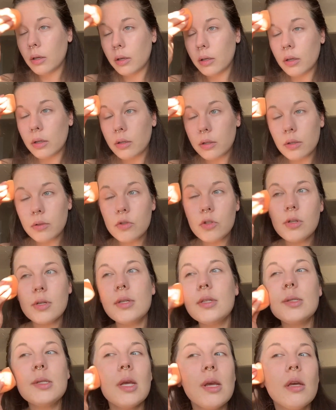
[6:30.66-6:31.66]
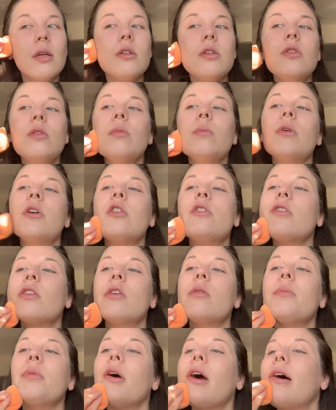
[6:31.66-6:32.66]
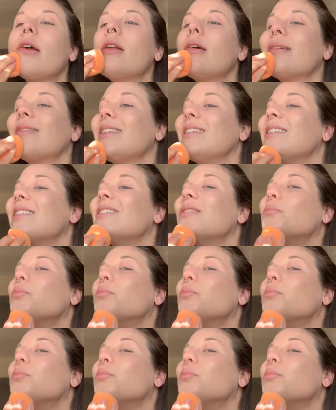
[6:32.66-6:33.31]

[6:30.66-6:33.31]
it'll just take too much of the product in the